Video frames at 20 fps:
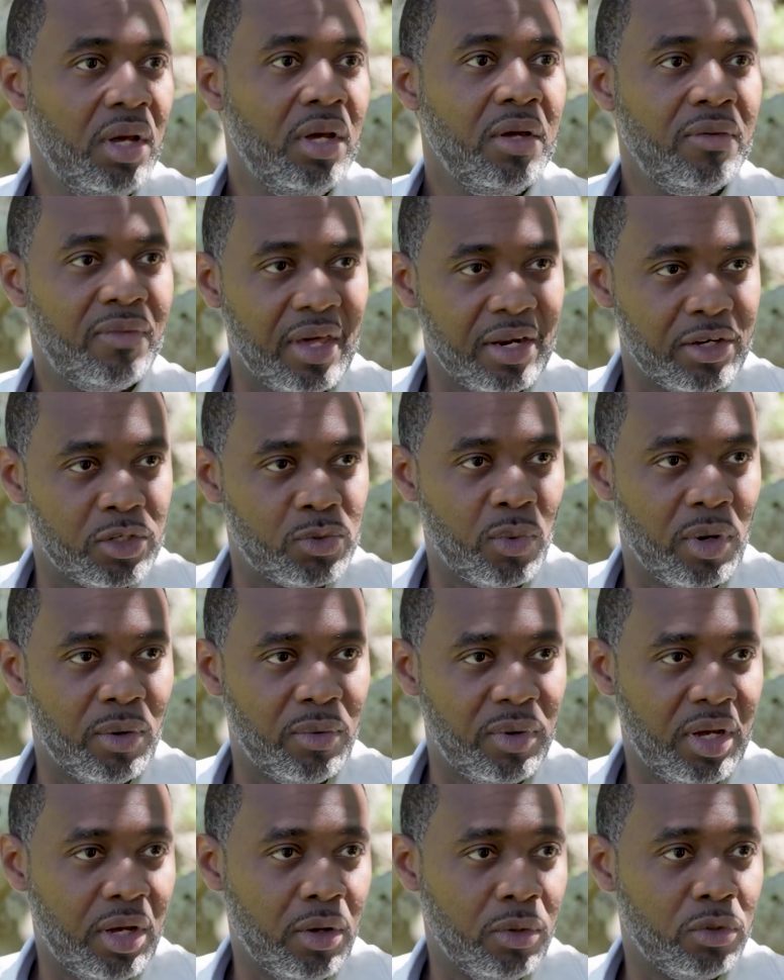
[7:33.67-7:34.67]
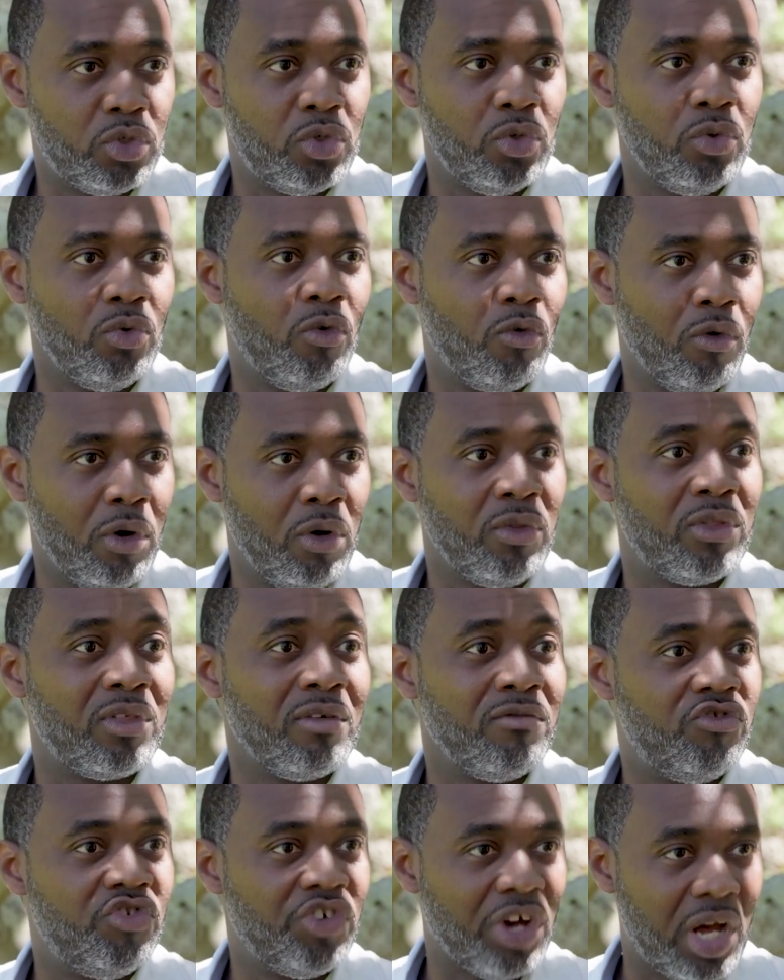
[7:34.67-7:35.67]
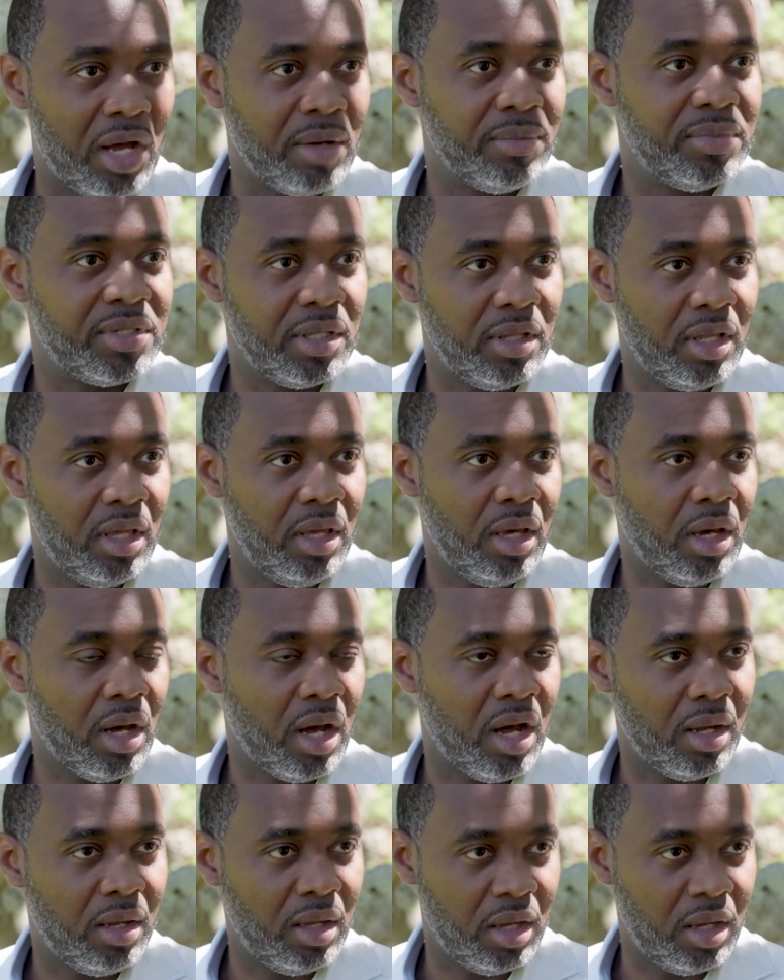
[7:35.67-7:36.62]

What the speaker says: That is where we go to growth of jobs in the